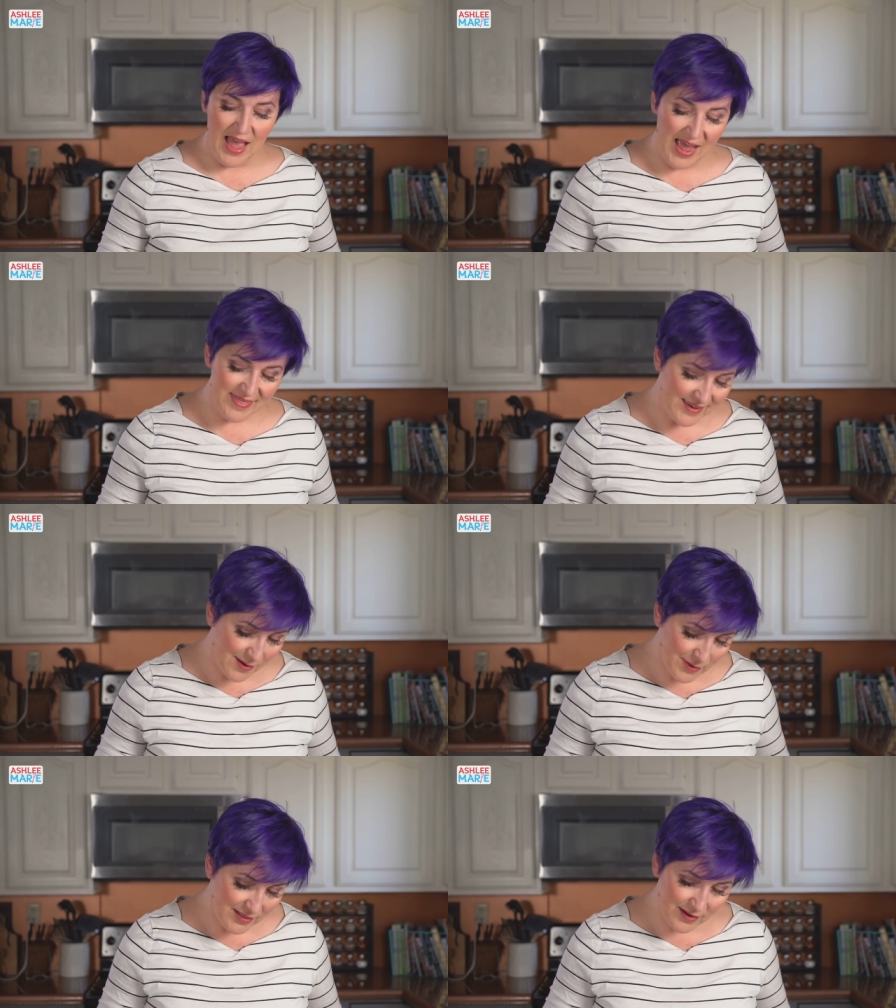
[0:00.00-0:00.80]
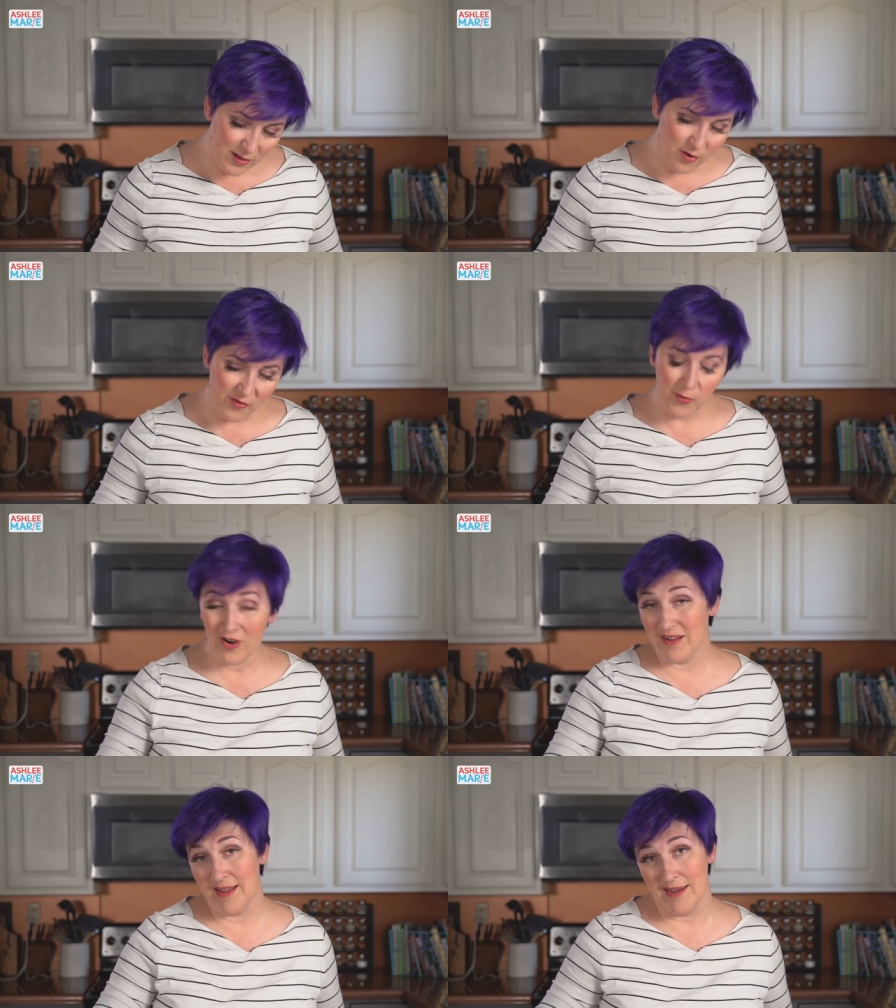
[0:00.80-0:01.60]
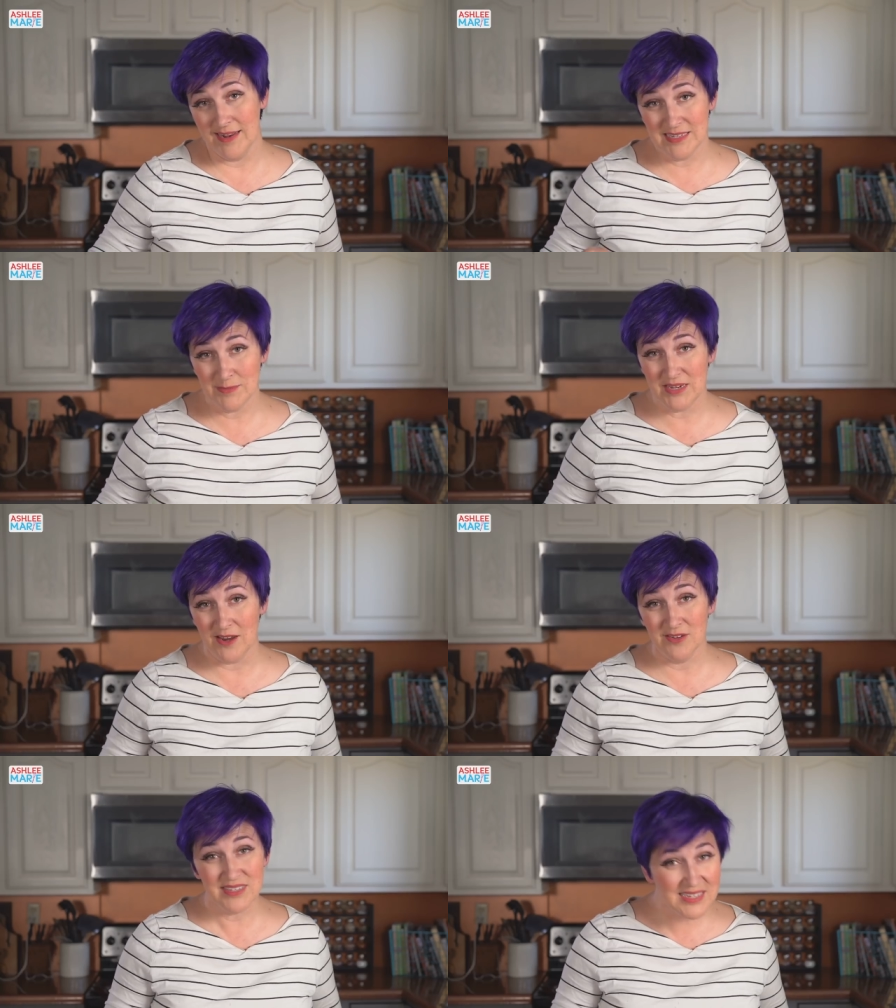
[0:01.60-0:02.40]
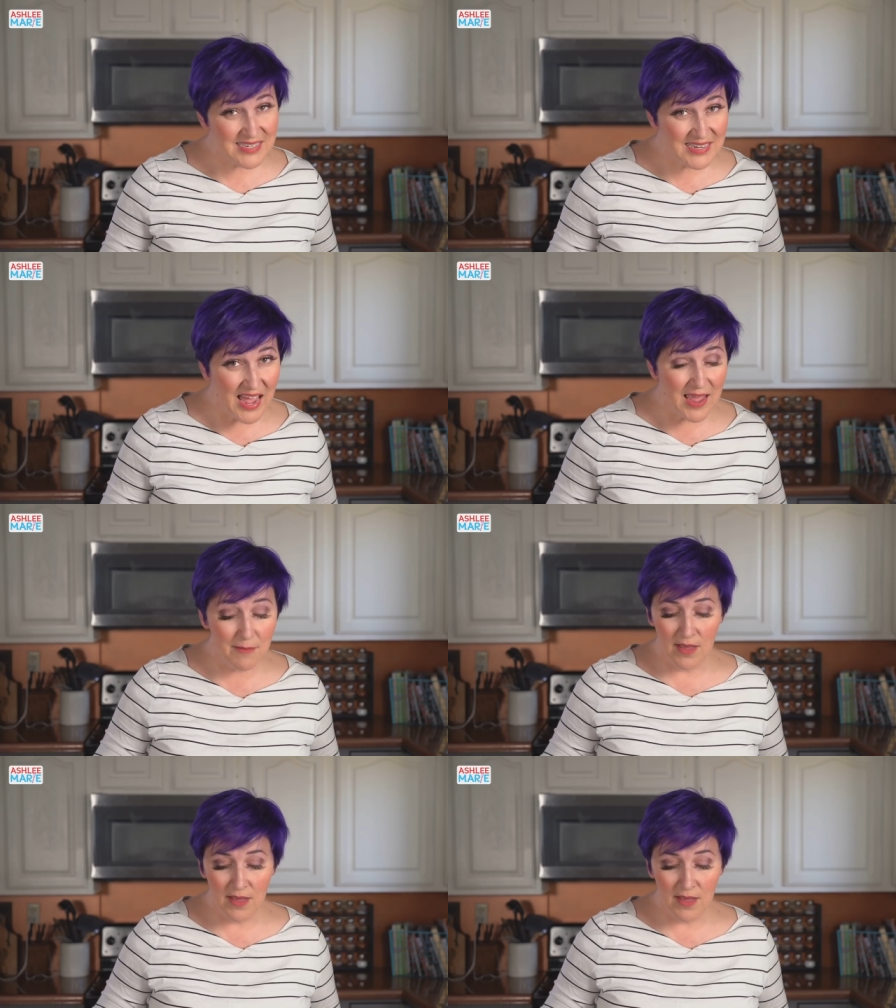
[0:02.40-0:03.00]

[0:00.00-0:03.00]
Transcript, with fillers: I think I went a little overboard on onions and potatoes this time,